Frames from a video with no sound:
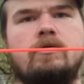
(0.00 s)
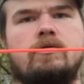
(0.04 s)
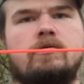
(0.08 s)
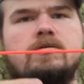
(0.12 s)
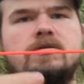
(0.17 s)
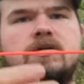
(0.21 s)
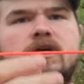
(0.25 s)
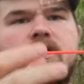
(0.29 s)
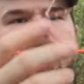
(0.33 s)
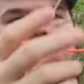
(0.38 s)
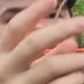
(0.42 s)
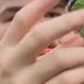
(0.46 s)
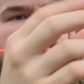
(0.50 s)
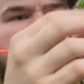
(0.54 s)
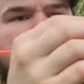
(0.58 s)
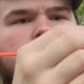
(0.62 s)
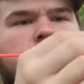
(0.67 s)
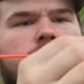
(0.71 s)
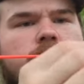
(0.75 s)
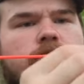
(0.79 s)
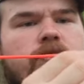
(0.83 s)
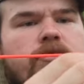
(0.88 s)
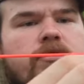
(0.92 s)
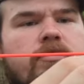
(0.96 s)
You'll take the
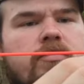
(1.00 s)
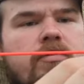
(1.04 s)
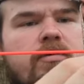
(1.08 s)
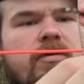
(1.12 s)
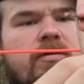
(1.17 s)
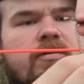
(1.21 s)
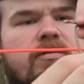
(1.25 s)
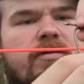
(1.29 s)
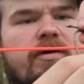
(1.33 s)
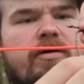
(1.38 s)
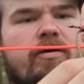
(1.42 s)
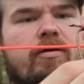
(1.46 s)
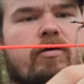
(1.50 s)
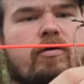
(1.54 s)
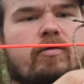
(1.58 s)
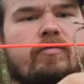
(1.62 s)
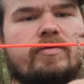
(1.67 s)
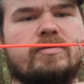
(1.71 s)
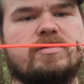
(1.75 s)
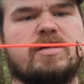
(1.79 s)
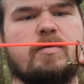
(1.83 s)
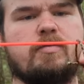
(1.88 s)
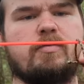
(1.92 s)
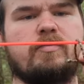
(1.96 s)
loop and lay it
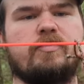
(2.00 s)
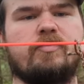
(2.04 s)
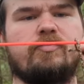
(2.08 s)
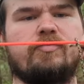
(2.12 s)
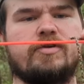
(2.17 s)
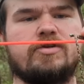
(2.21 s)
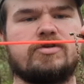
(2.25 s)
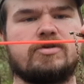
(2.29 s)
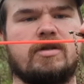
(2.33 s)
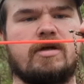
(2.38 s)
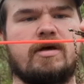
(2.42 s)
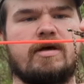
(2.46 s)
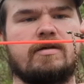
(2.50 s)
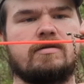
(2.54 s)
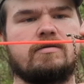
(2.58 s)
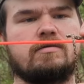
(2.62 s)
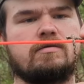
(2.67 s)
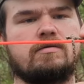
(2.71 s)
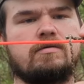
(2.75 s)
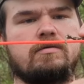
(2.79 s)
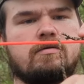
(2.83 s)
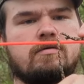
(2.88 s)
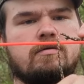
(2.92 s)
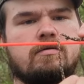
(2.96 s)
over top of your ridge line.